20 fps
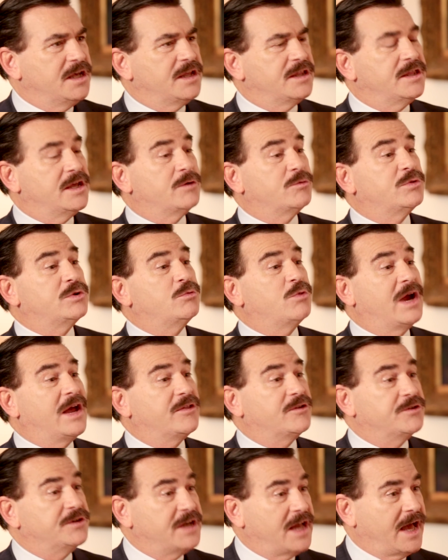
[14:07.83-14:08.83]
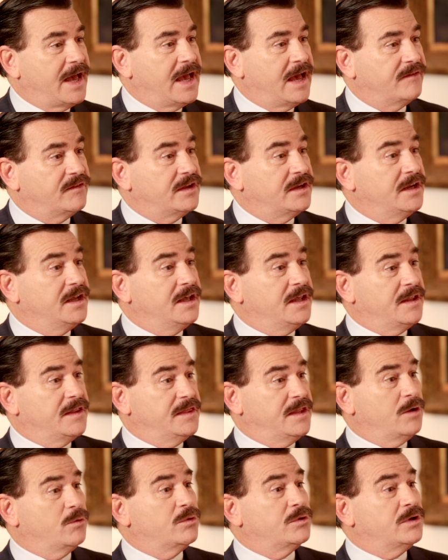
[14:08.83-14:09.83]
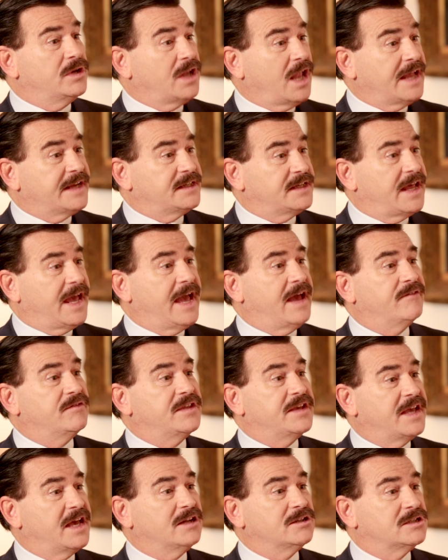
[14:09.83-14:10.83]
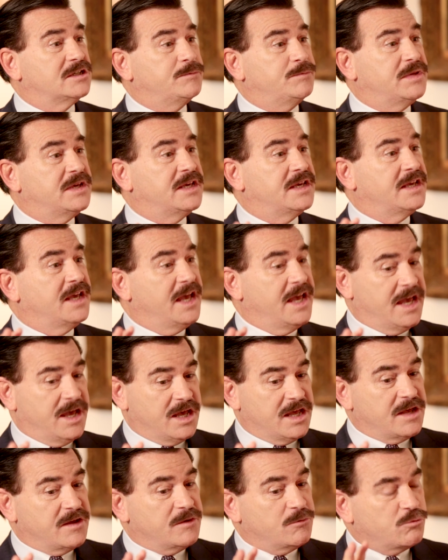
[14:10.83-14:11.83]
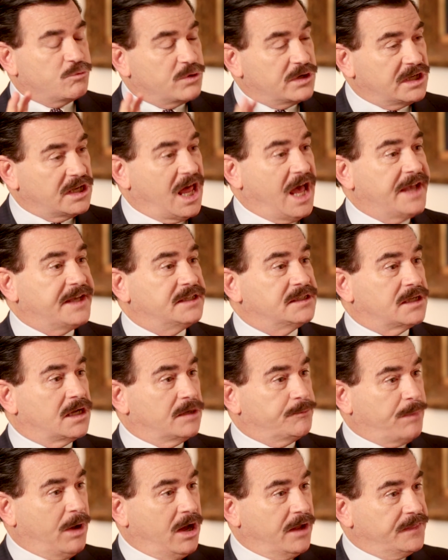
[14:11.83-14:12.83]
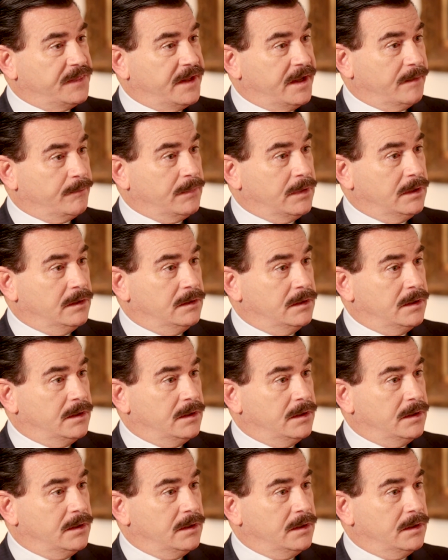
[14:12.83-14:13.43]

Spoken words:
They would rather not have it. They would like to have the LDP reliant upon them.